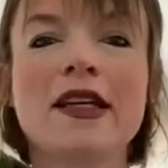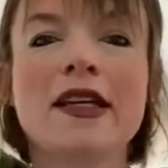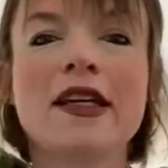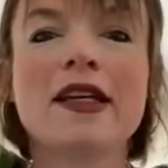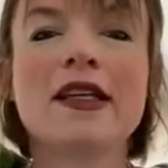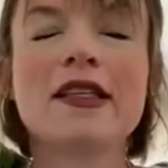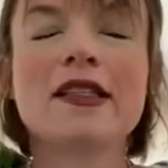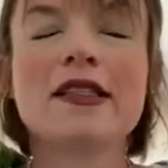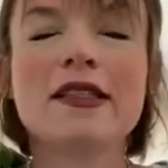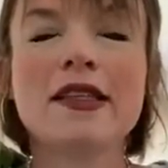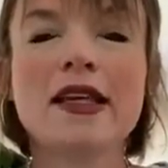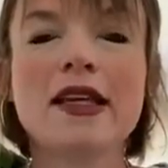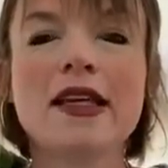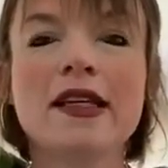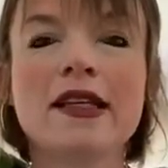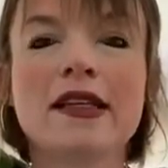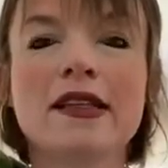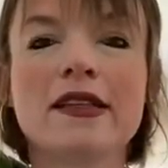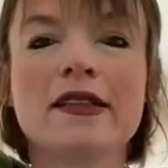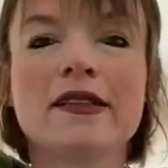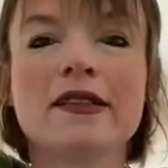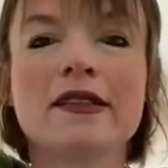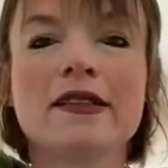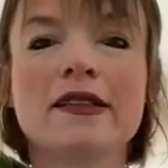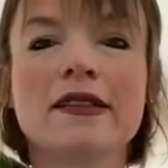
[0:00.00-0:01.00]

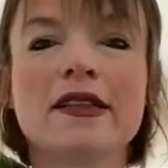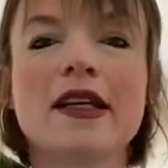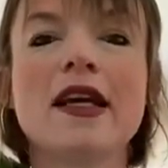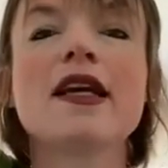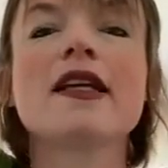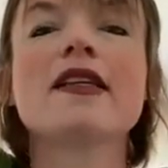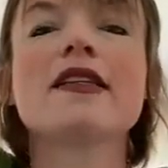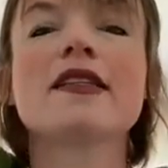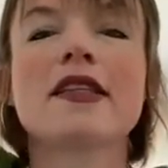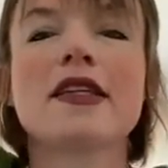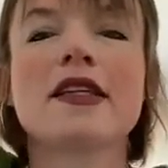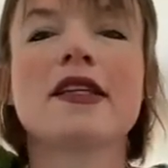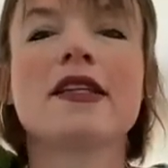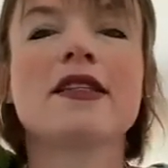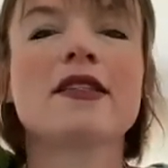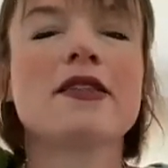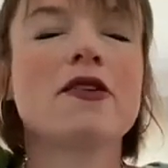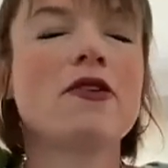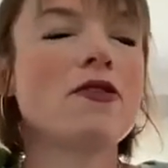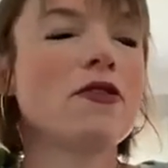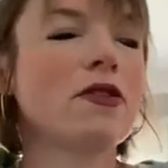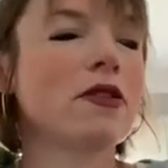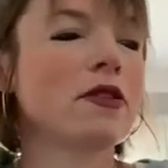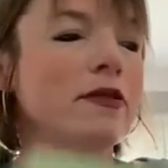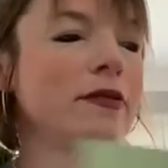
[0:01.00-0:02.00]
Sing, sing a
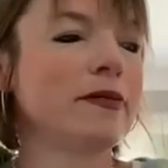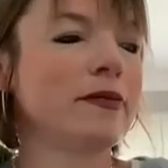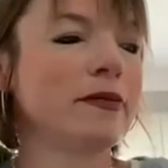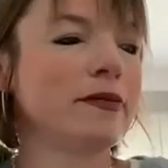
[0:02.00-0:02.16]
song.